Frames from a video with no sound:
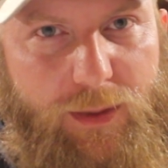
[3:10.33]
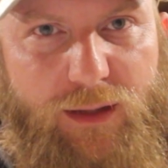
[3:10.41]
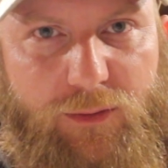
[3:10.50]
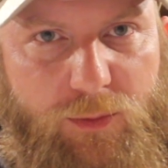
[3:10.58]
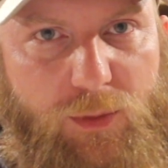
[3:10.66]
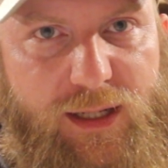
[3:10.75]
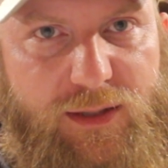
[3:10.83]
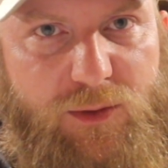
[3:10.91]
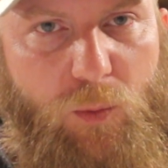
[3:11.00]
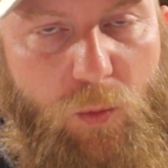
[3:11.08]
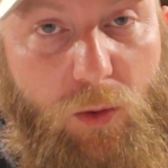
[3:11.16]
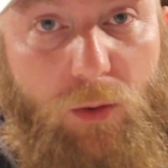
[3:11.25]
because we as
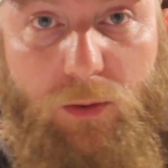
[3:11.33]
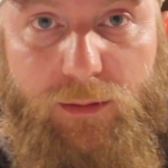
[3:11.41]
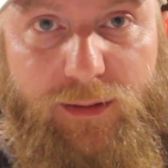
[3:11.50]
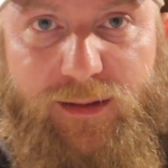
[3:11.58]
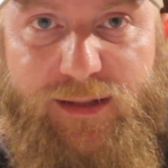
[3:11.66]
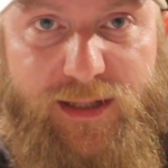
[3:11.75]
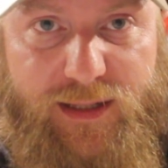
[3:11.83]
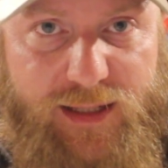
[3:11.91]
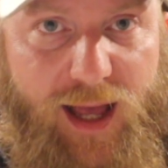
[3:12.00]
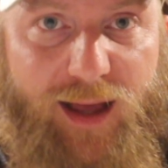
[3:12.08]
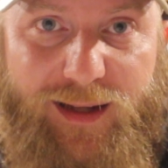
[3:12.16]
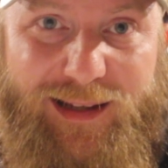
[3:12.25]
a world and a
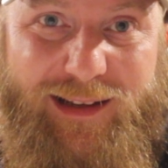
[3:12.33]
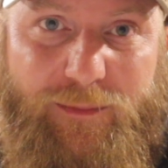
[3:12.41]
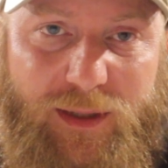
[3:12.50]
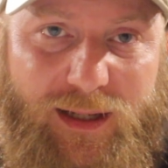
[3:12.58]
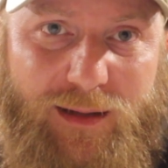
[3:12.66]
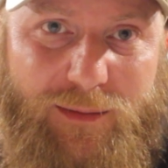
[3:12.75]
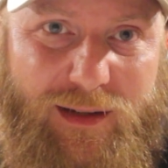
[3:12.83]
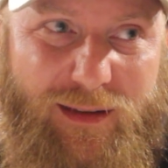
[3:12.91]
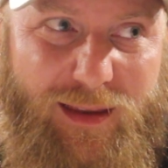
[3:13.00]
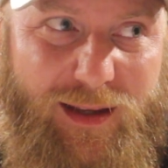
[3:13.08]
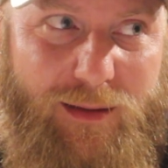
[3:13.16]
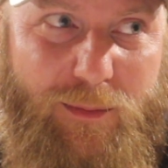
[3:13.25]
society have begun to
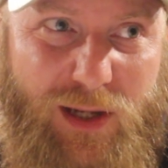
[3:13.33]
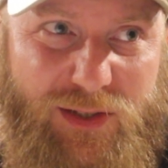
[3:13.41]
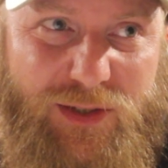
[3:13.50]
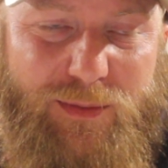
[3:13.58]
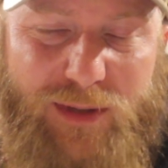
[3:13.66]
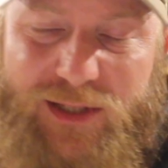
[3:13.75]
think much,